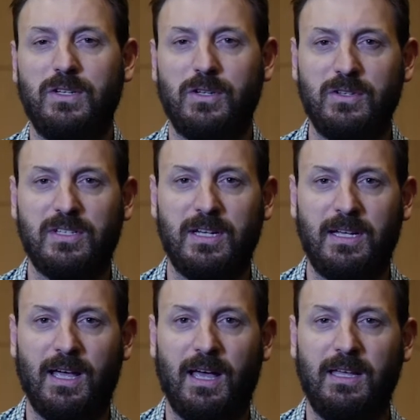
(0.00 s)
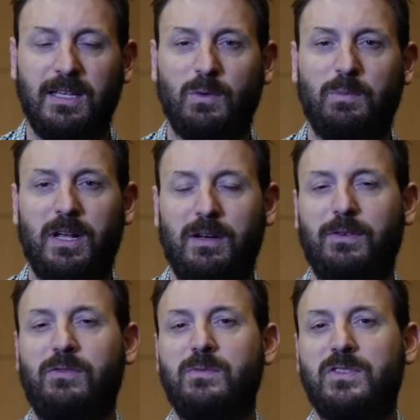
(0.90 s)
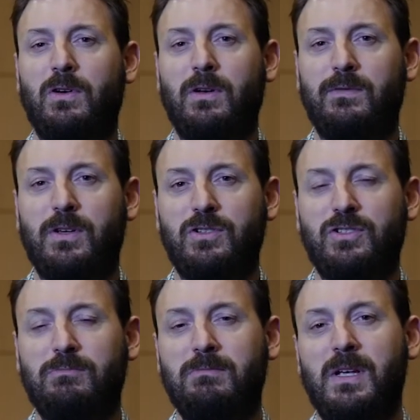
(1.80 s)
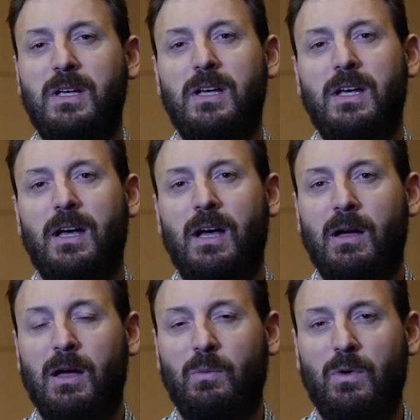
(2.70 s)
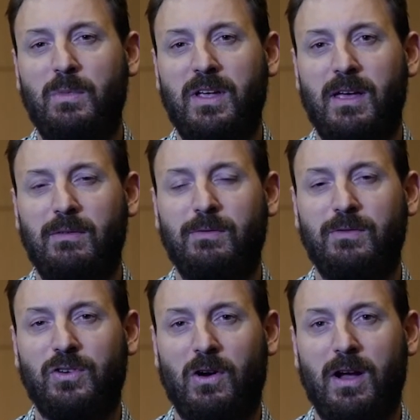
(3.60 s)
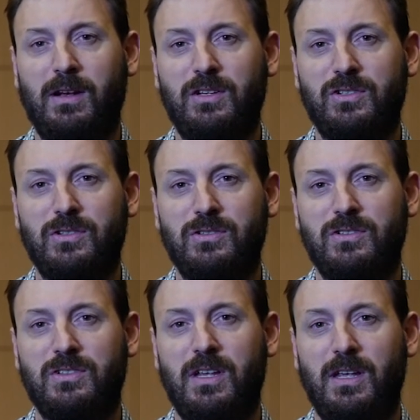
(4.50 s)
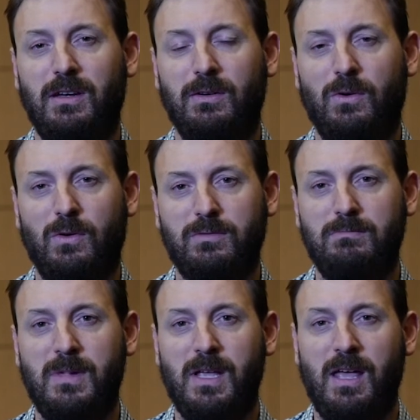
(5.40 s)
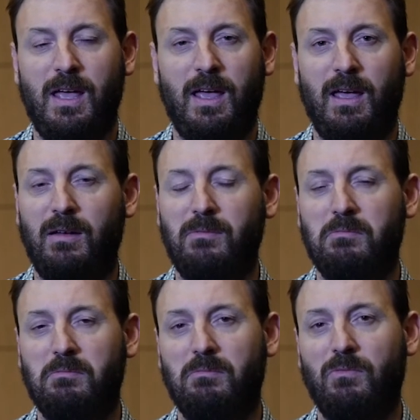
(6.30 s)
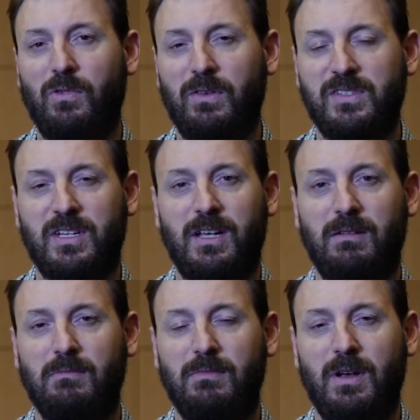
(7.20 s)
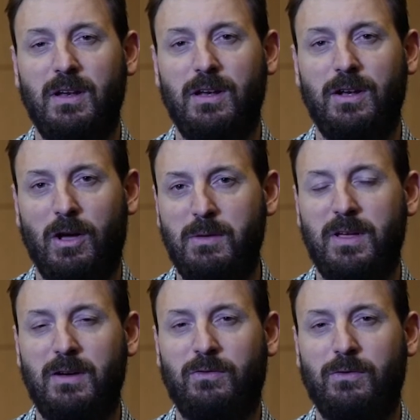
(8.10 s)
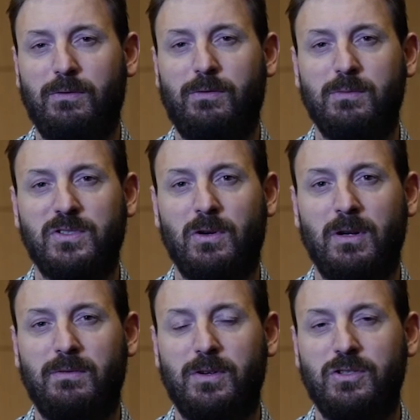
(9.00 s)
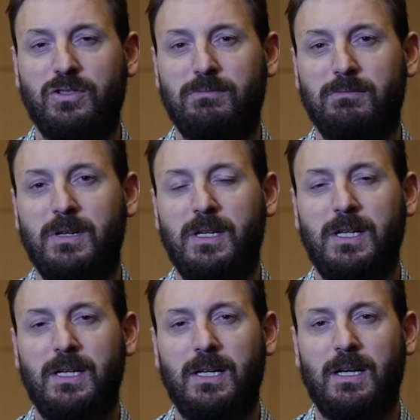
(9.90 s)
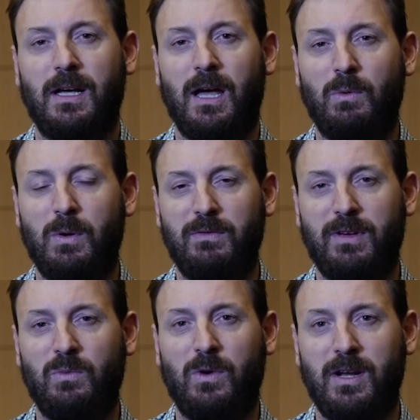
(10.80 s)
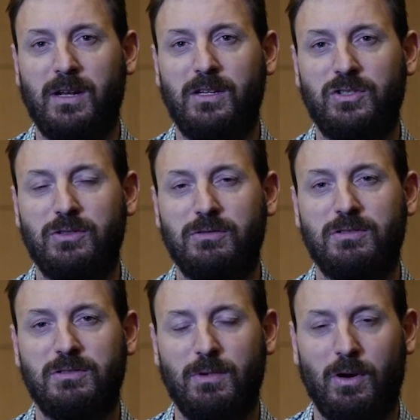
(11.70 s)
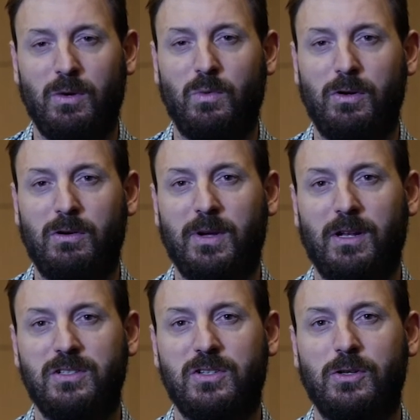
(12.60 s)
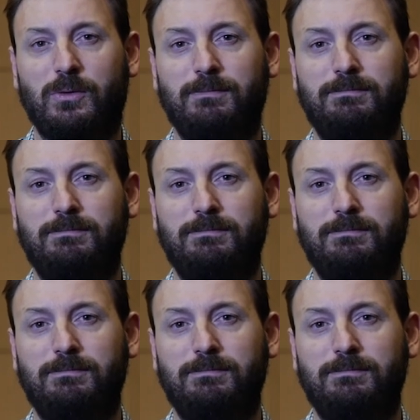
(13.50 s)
do see a yield benefit from soil inversion when we have dry conditions in autumn, and we've seen no benefit from soil inversion where we've had wetter conditions on a water repellent soil.